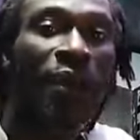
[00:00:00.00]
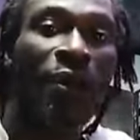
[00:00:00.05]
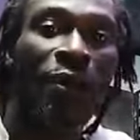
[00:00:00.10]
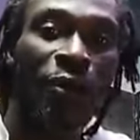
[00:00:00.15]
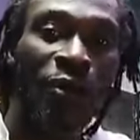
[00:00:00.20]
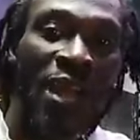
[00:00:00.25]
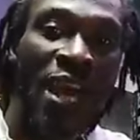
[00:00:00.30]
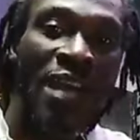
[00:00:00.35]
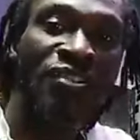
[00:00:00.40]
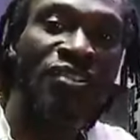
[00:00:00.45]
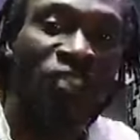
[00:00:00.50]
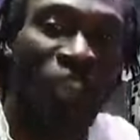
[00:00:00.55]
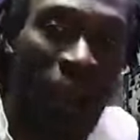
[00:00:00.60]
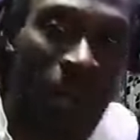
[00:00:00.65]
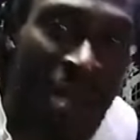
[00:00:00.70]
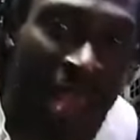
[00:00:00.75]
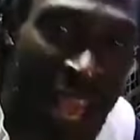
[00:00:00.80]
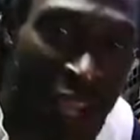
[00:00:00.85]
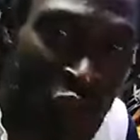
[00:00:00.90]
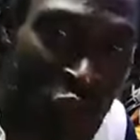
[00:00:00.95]
When I
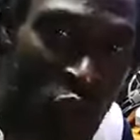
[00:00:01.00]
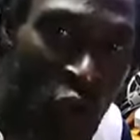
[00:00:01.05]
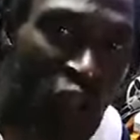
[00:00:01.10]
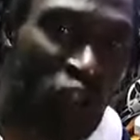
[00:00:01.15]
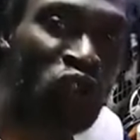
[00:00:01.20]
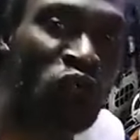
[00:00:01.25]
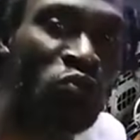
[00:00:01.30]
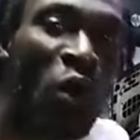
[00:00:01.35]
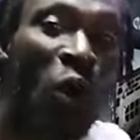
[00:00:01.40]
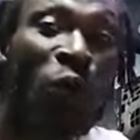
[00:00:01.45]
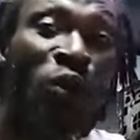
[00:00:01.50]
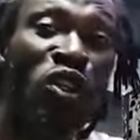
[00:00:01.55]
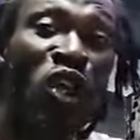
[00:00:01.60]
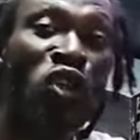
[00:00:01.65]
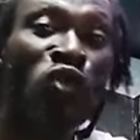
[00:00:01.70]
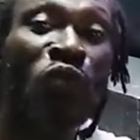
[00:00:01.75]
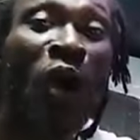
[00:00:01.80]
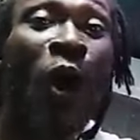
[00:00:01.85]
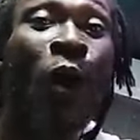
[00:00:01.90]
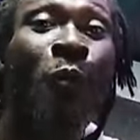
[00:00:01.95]
stabilize once more, we
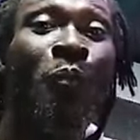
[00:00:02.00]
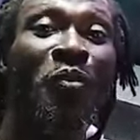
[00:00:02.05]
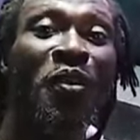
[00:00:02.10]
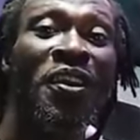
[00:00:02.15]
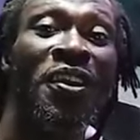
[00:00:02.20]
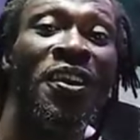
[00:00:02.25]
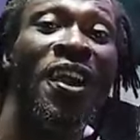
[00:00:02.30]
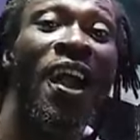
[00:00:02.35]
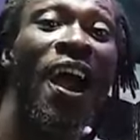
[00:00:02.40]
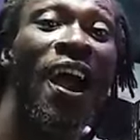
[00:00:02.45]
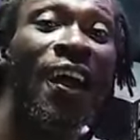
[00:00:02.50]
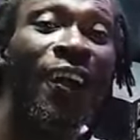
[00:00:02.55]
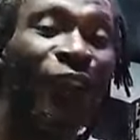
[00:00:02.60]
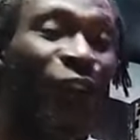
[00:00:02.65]
just want to be here,